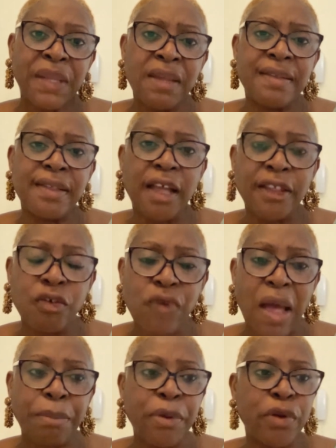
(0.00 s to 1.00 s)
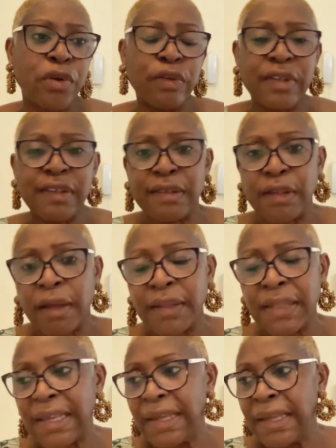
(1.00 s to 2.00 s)
it's not the rappers, it's
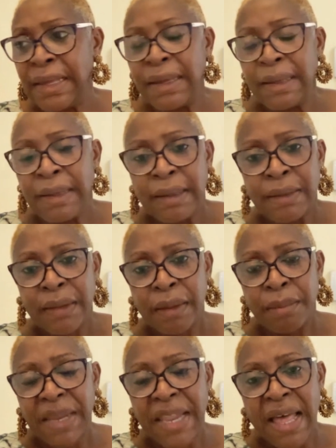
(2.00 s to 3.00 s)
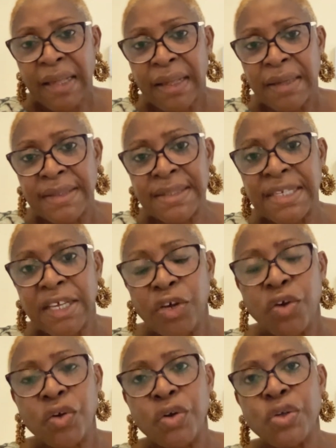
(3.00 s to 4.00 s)
not the Black
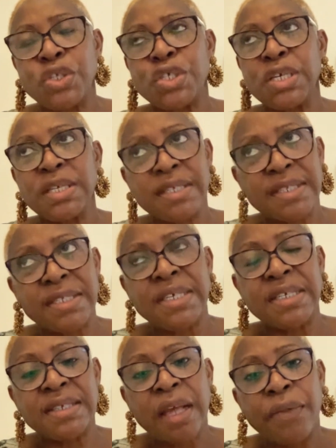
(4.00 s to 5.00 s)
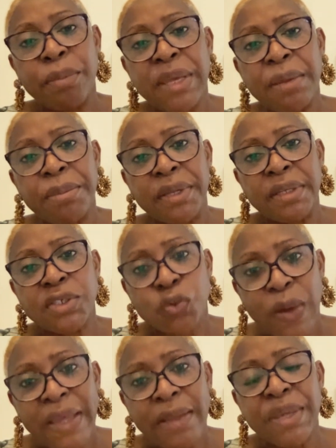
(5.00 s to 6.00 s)
singers, it's other people, it's
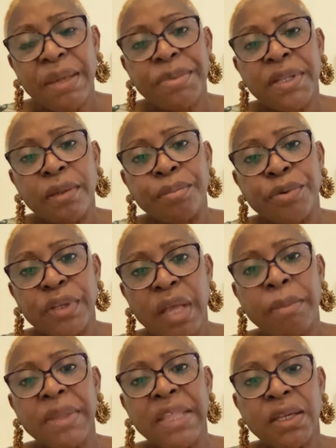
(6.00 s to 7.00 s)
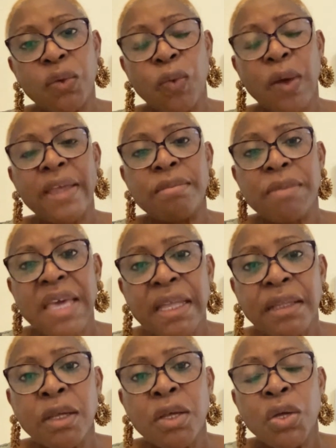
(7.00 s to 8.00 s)
white people, predominantly white
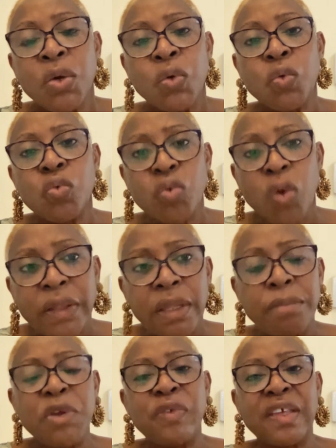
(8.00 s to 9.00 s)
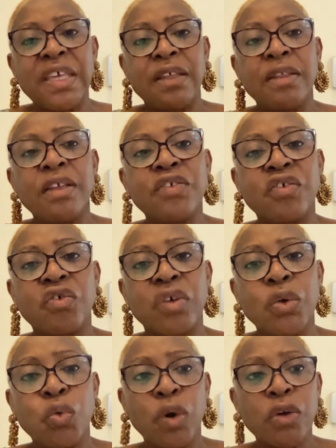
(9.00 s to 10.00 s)
men who run the music
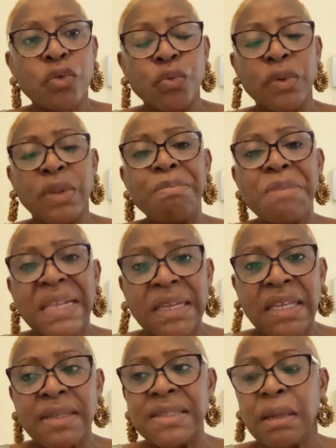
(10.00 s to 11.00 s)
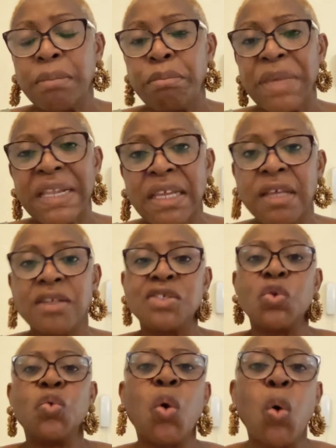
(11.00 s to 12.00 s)
industry, who accrue the millions and
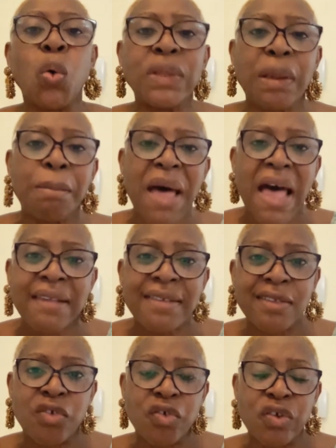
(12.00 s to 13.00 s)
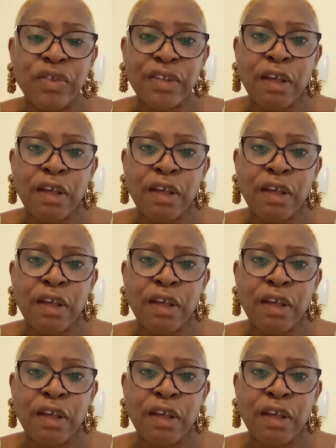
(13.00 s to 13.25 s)
billions, who own the masters